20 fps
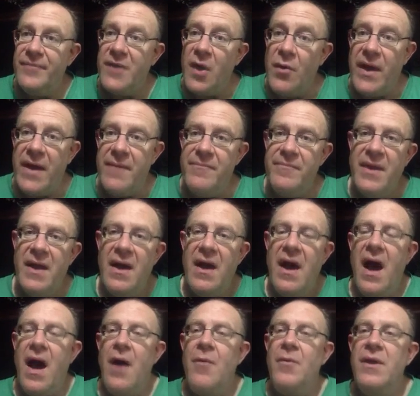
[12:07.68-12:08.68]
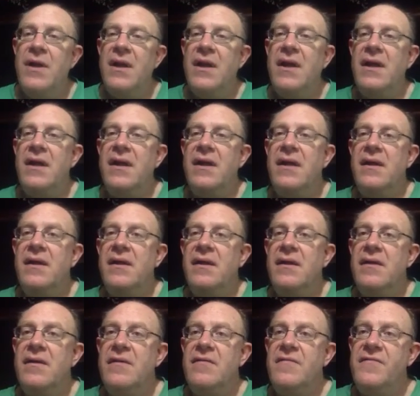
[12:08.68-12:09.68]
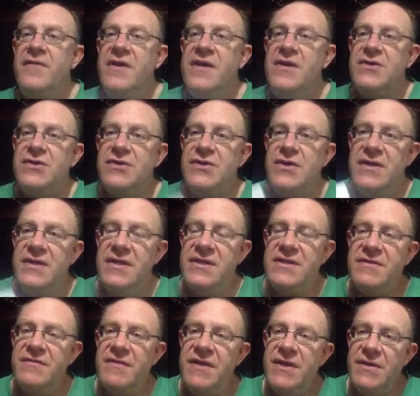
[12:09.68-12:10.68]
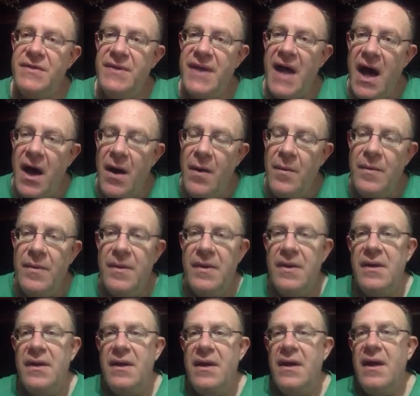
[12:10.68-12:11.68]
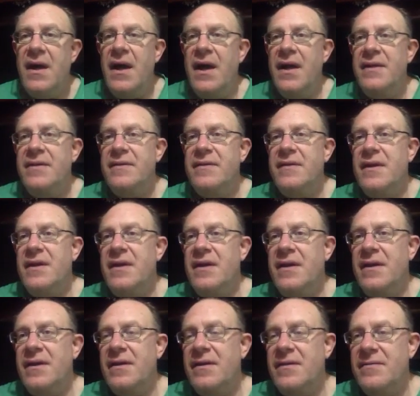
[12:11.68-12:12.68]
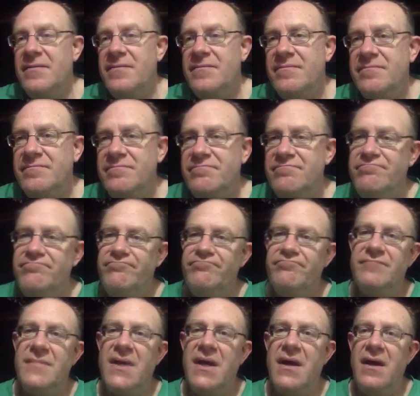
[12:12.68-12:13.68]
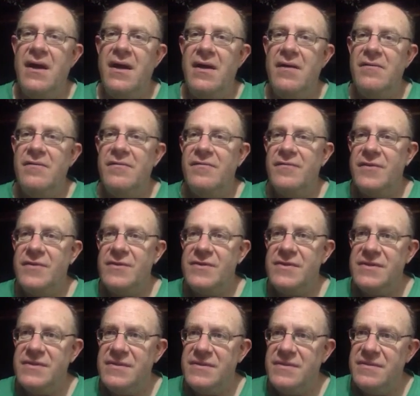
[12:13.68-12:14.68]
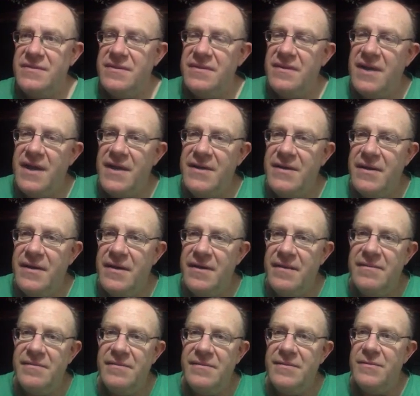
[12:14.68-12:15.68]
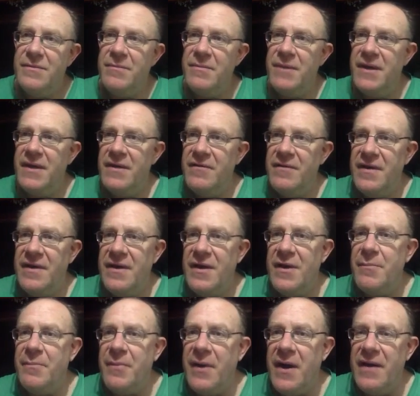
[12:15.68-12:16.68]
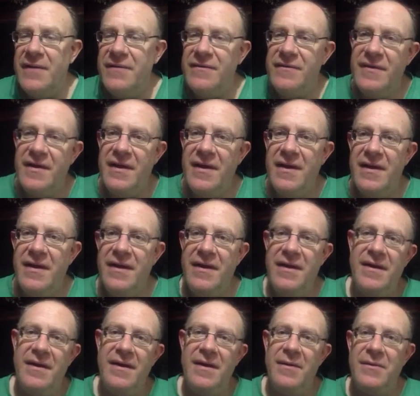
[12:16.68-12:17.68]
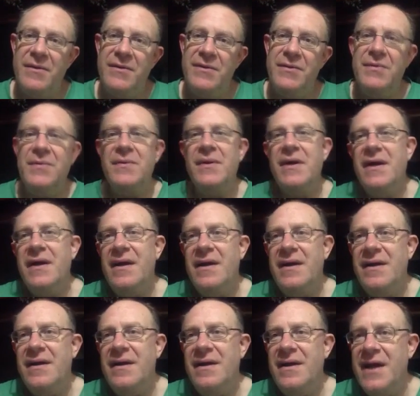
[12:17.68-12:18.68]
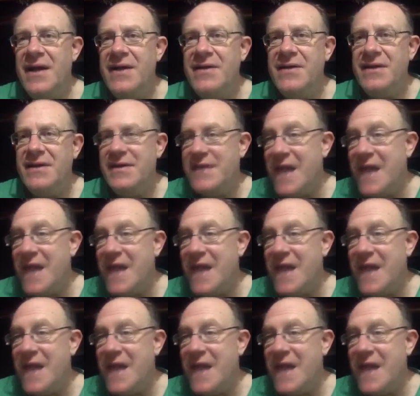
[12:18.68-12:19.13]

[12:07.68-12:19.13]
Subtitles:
Okay, I will finish this video now, and of course later will be another part I will do later.